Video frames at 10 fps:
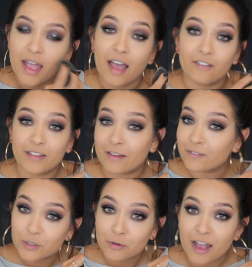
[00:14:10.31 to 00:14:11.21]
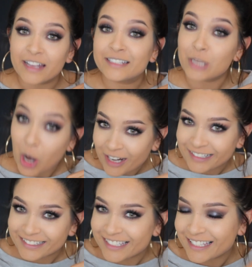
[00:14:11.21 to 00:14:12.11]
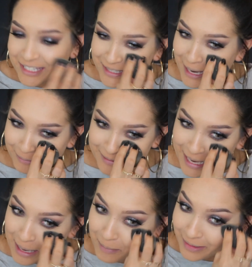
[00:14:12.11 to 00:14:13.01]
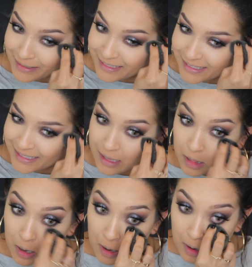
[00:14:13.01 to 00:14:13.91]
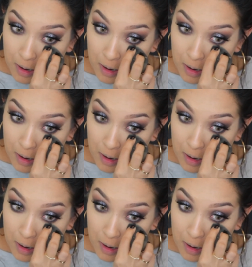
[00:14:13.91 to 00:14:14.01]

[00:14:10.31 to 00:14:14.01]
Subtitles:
I've never tried Tarte Shape Tape Concealer.